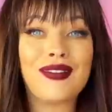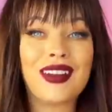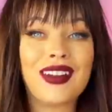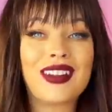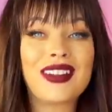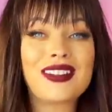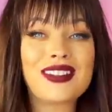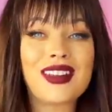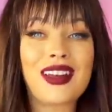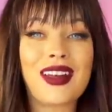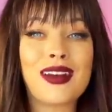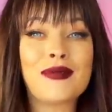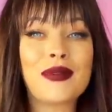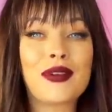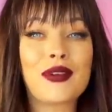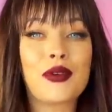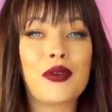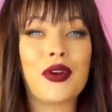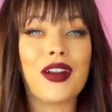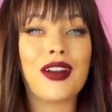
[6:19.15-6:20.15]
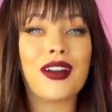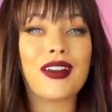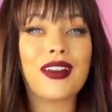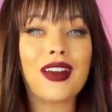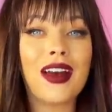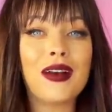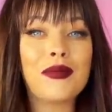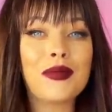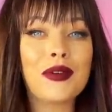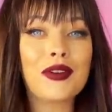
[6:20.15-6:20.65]
what is Capricorn?
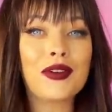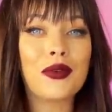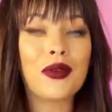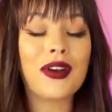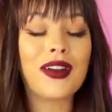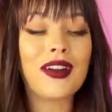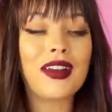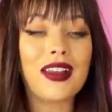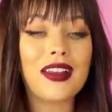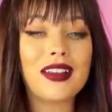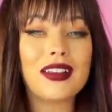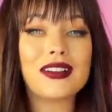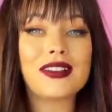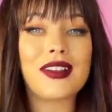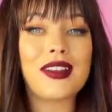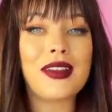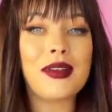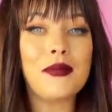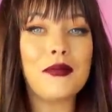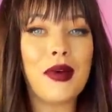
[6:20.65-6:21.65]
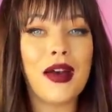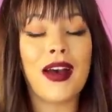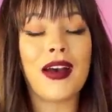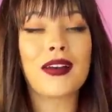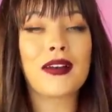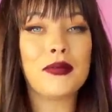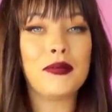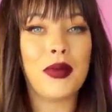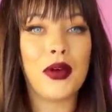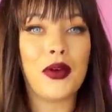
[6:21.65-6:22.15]
Capricorn is the
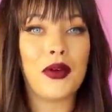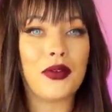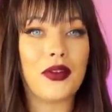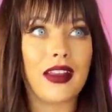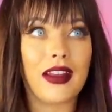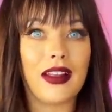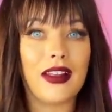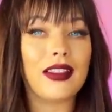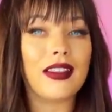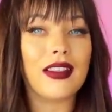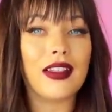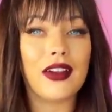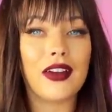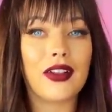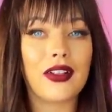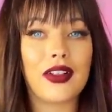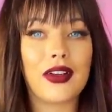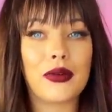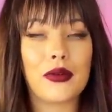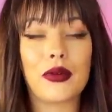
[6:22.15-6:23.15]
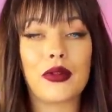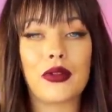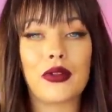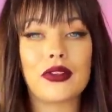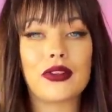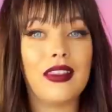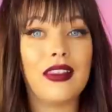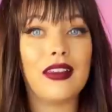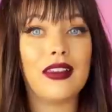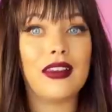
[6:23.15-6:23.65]
backbone and it literally
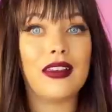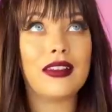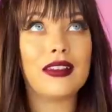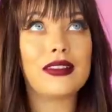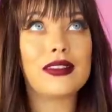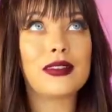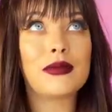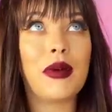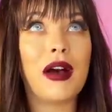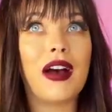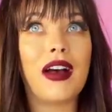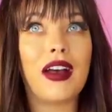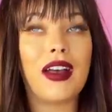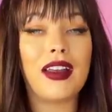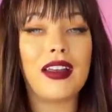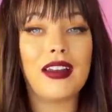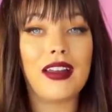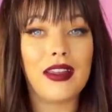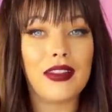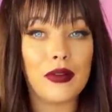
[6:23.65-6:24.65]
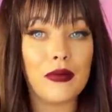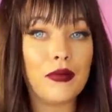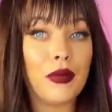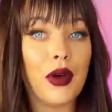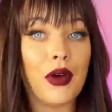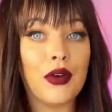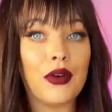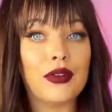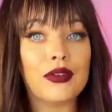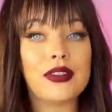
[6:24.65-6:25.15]
rules the spine and the
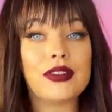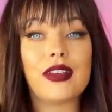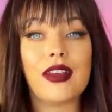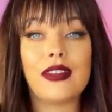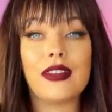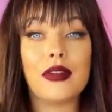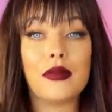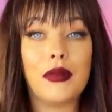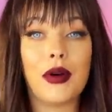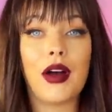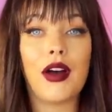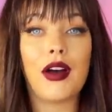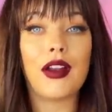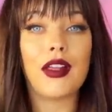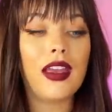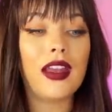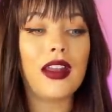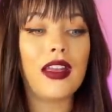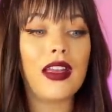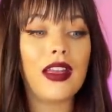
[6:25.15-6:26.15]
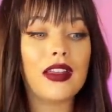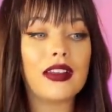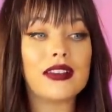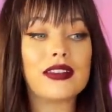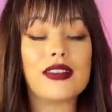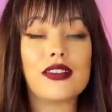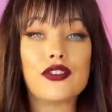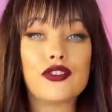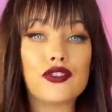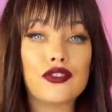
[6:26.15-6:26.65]
bones and the body. It is
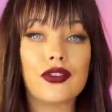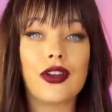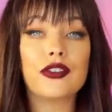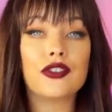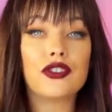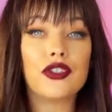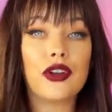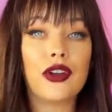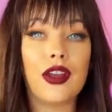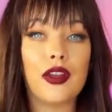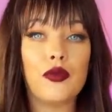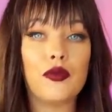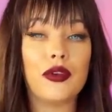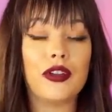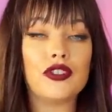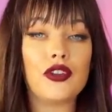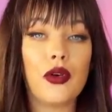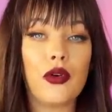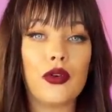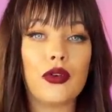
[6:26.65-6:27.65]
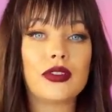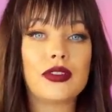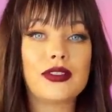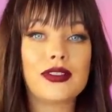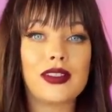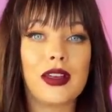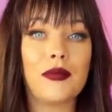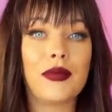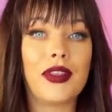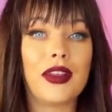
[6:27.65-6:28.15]
the structure in which holds
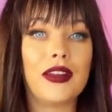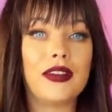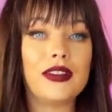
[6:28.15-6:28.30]
something